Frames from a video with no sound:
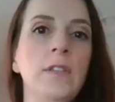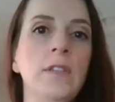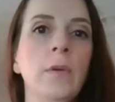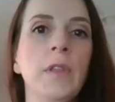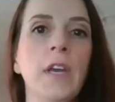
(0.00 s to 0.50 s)

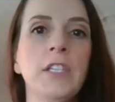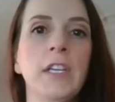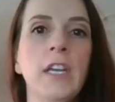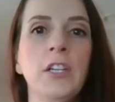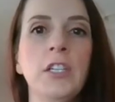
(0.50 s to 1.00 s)
deal with
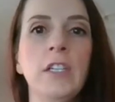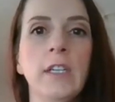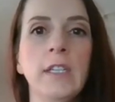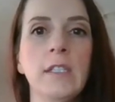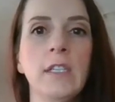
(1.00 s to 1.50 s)
educational
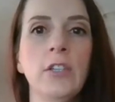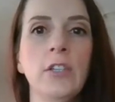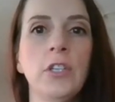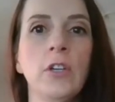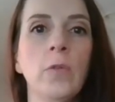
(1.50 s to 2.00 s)

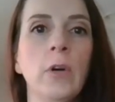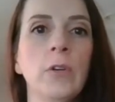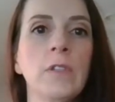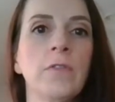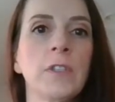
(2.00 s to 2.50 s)
institution
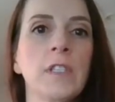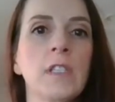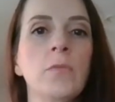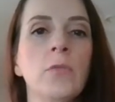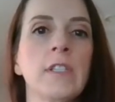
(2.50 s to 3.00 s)
quotes
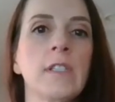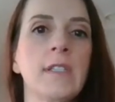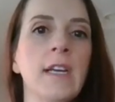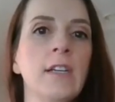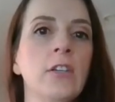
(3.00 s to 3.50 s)
versus more
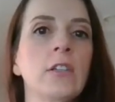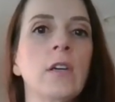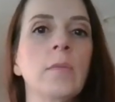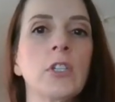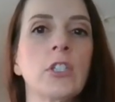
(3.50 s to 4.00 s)
standard
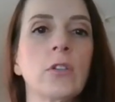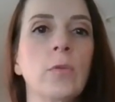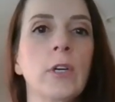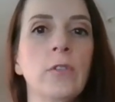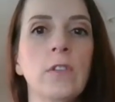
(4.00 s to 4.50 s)
commercial
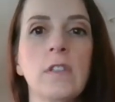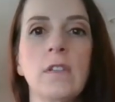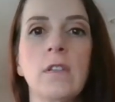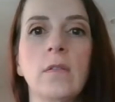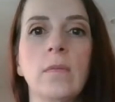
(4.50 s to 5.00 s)
quotes?